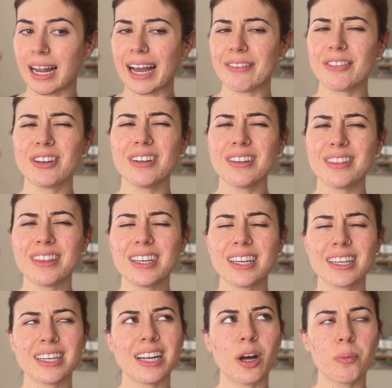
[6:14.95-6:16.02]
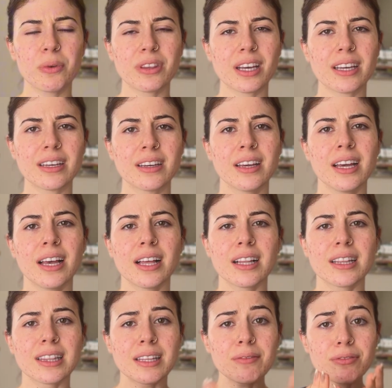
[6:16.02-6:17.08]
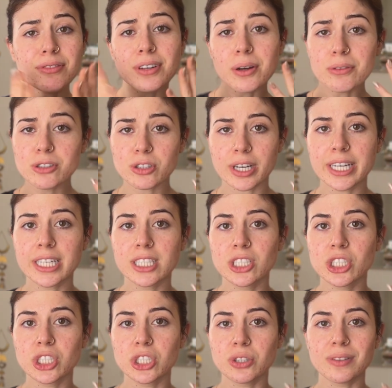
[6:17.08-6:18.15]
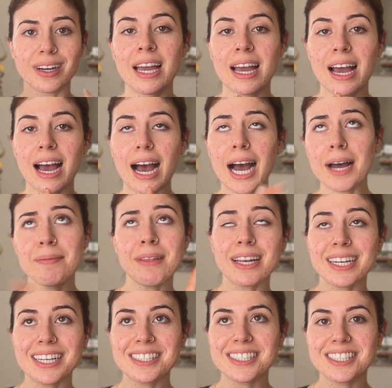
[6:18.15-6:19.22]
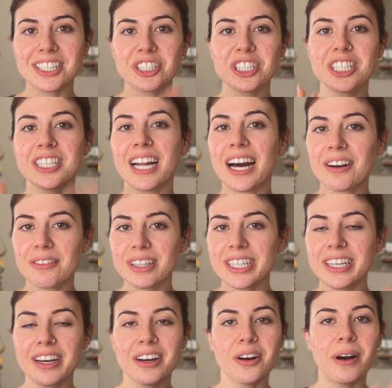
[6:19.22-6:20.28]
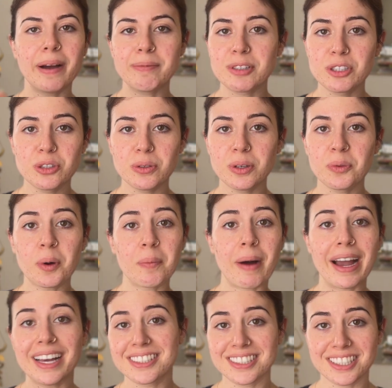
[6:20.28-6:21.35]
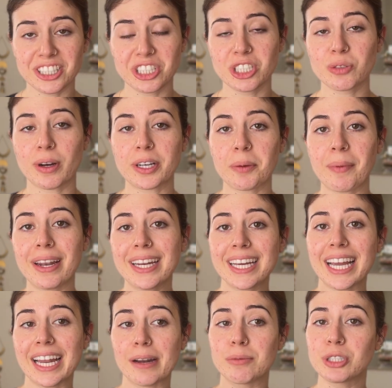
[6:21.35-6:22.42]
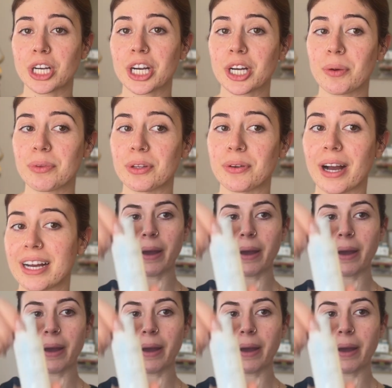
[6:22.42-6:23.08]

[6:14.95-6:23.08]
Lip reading: I think it can help with like lymph node drainage too. I'm not an esthetician, I don't really know. I'm just doing what my esthetician is recommending and I'm sharing it with you guys.